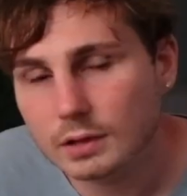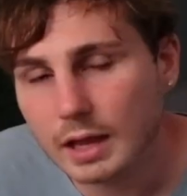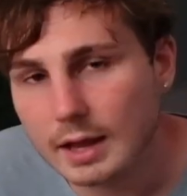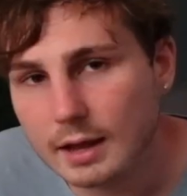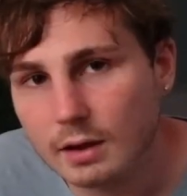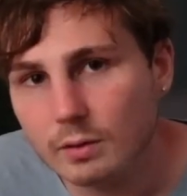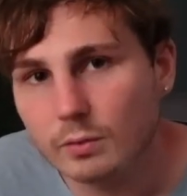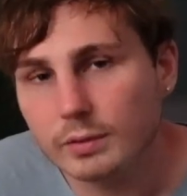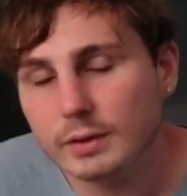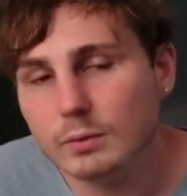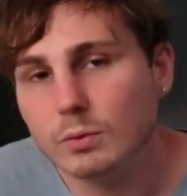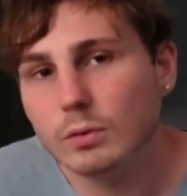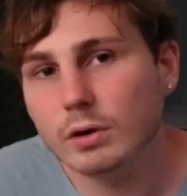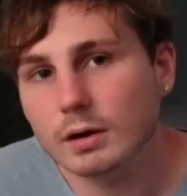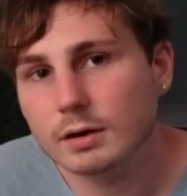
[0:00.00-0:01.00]
how
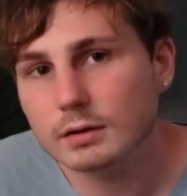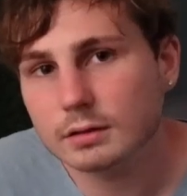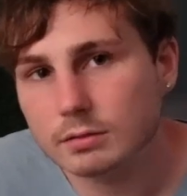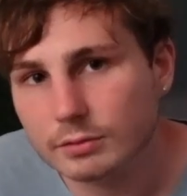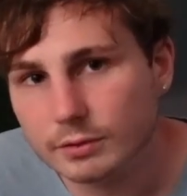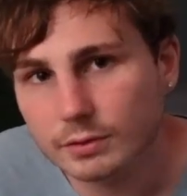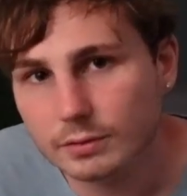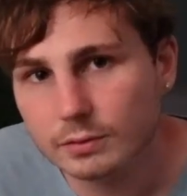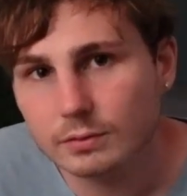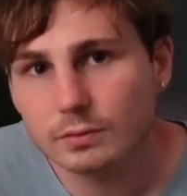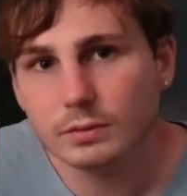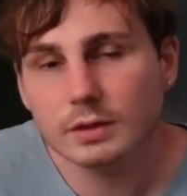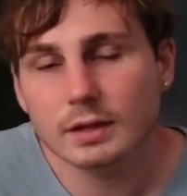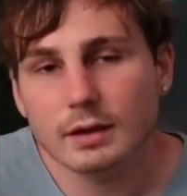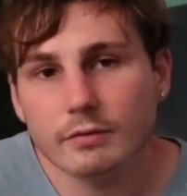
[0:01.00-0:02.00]
we work
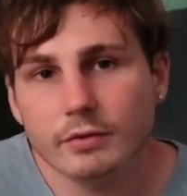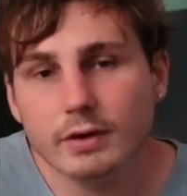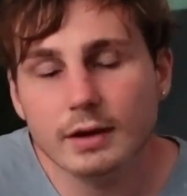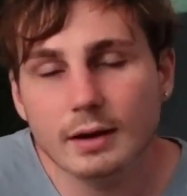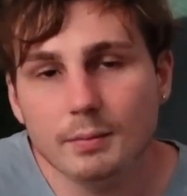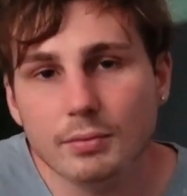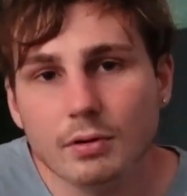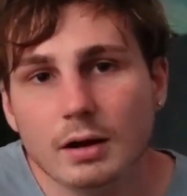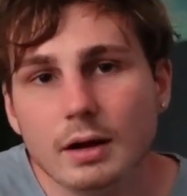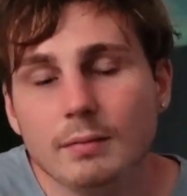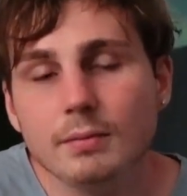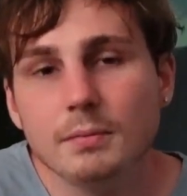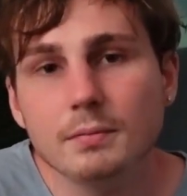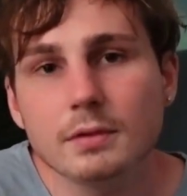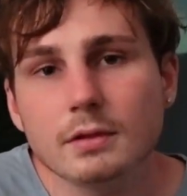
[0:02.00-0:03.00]
through the everyday
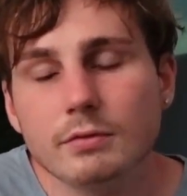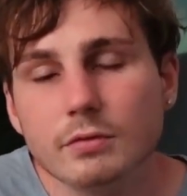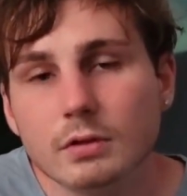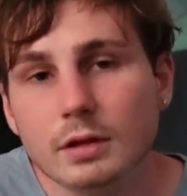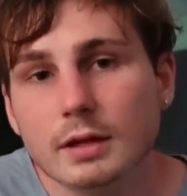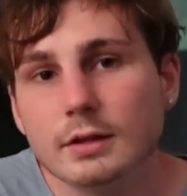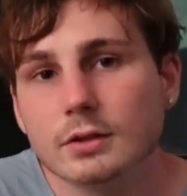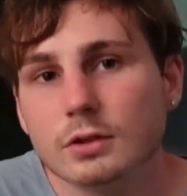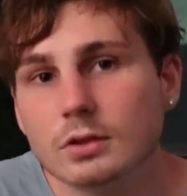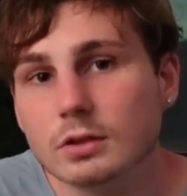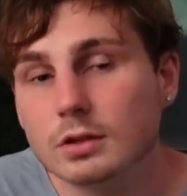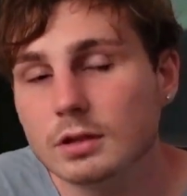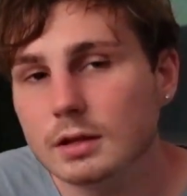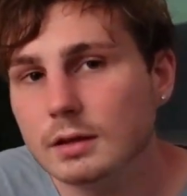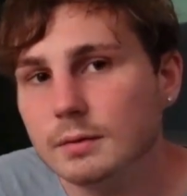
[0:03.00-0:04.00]
problems of
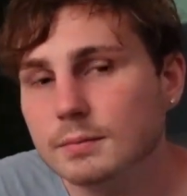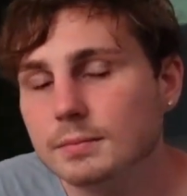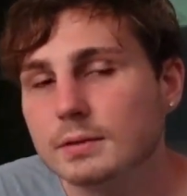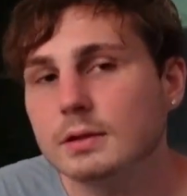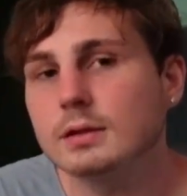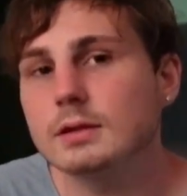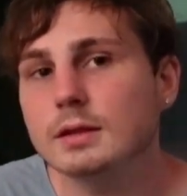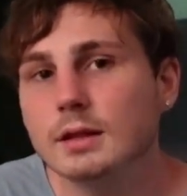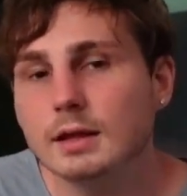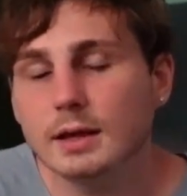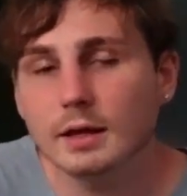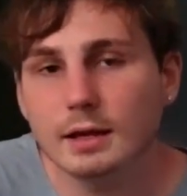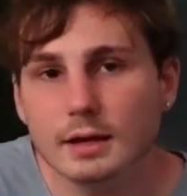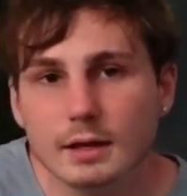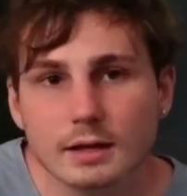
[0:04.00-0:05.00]
relationships,
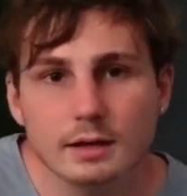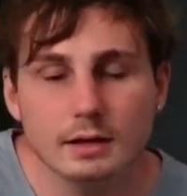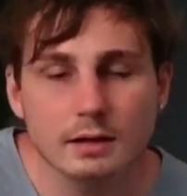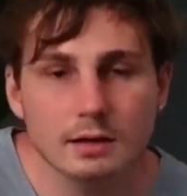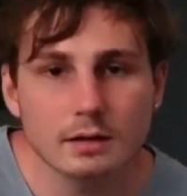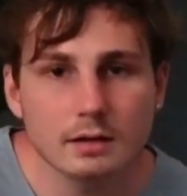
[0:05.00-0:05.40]
and